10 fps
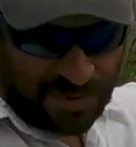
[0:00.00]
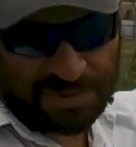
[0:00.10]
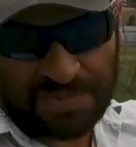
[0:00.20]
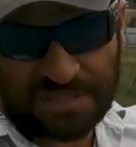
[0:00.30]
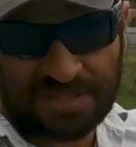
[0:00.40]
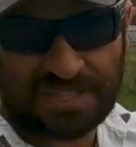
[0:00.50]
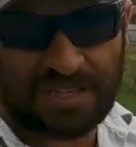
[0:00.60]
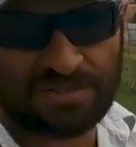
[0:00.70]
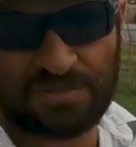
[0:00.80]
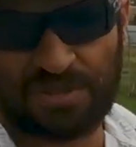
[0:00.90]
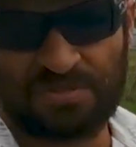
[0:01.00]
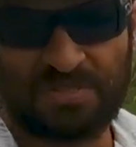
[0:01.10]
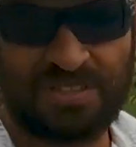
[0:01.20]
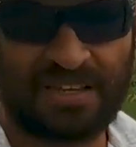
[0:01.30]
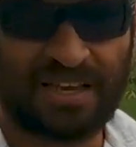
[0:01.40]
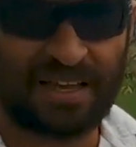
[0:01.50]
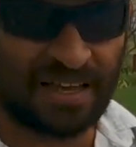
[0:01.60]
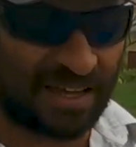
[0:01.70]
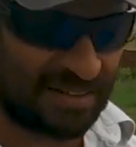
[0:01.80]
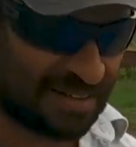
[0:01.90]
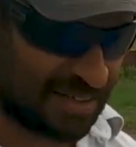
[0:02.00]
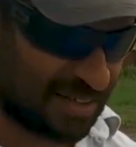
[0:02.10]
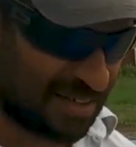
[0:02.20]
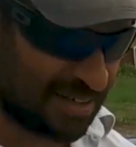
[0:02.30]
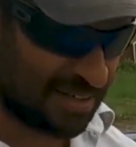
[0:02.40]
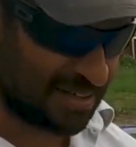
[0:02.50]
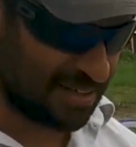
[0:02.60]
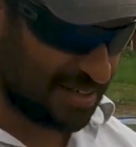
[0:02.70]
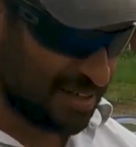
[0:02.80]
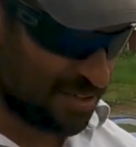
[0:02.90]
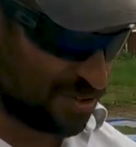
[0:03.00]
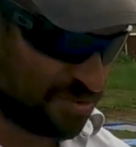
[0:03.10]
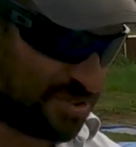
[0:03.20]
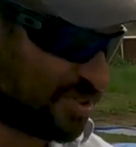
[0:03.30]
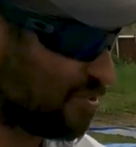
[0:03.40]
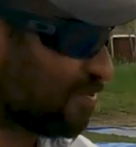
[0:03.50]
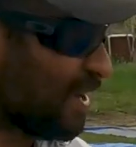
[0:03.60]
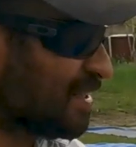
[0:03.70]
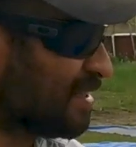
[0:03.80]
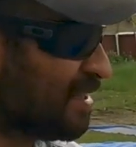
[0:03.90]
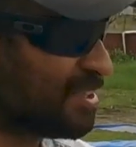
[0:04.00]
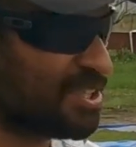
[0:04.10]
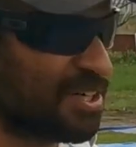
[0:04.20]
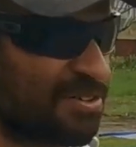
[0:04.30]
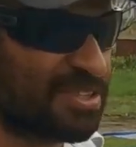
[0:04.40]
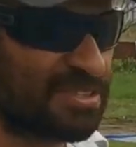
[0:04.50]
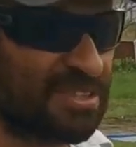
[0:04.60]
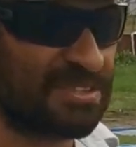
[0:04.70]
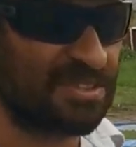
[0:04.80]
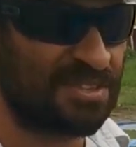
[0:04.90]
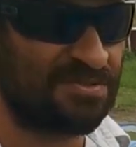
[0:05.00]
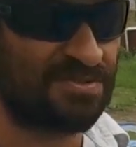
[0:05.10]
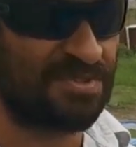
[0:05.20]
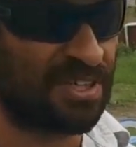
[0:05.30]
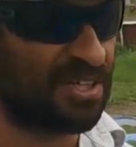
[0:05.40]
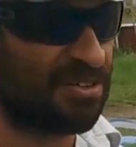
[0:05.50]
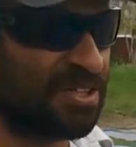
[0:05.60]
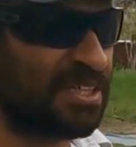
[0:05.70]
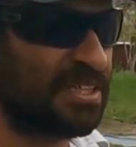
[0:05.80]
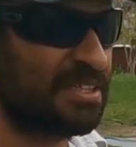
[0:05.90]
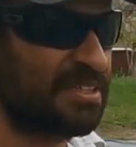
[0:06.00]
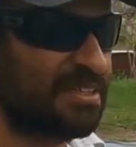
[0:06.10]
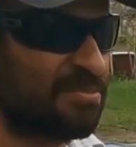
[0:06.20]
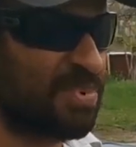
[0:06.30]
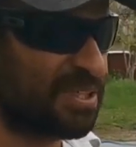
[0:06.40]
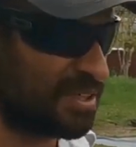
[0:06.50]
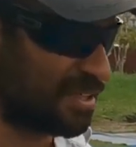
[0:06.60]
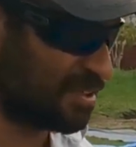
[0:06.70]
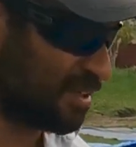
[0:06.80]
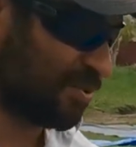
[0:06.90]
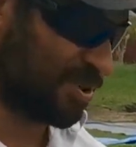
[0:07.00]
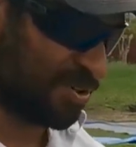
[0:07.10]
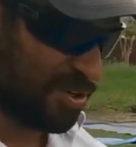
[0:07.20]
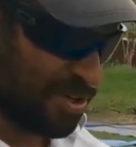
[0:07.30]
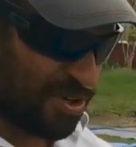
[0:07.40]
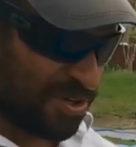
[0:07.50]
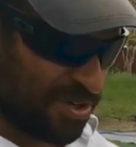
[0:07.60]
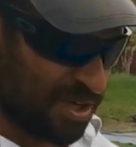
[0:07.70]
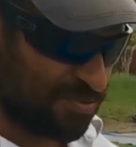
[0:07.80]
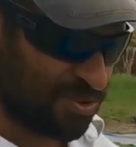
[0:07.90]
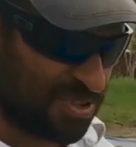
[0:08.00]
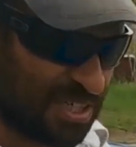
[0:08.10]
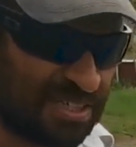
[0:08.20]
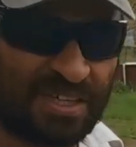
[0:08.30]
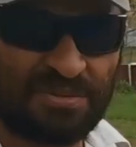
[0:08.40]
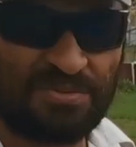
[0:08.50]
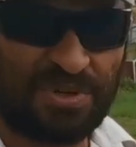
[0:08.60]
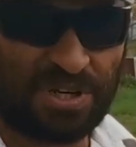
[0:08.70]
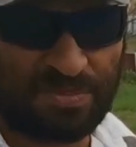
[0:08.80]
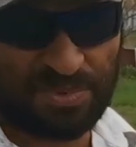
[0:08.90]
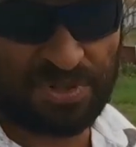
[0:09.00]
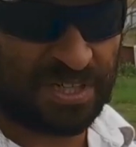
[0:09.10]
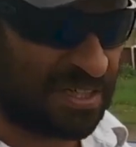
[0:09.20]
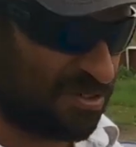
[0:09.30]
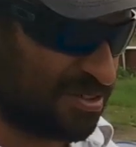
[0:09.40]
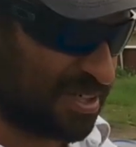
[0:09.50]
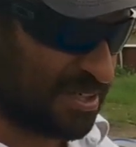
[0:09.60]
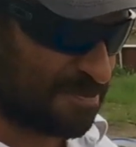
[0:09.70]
wet mill just down the road, and you'll find that their cherry is very clean. But yeah, unfortunately we're operating on